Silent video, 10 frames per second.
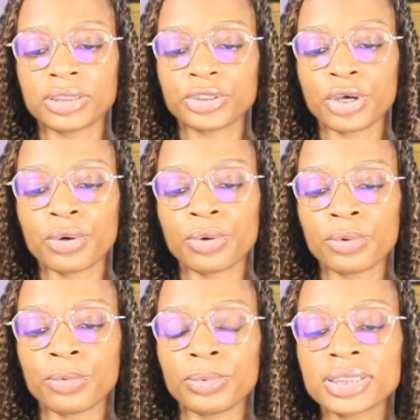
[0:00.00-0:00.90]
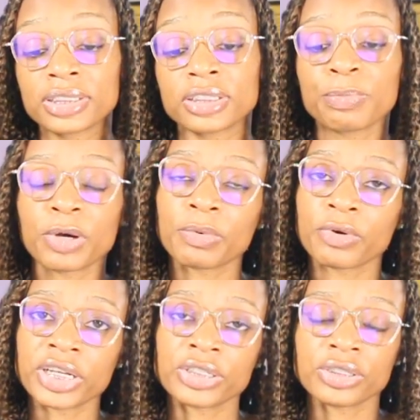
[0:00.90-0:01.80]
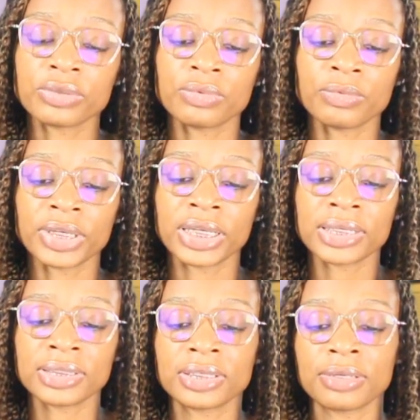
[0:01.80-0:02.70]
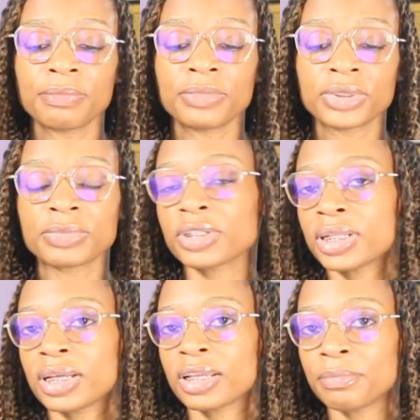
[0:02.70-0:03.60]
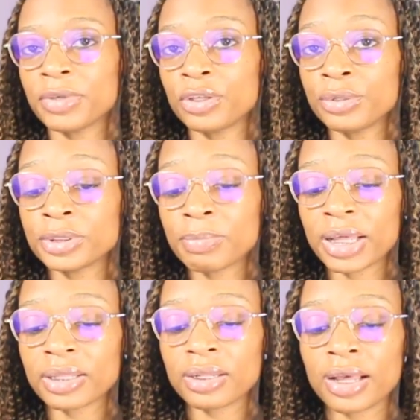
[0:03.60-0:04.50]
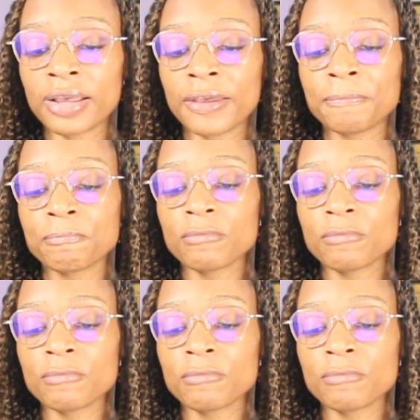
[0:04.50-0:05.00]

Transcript: So this is the preparation we did to so that it can be used by the client.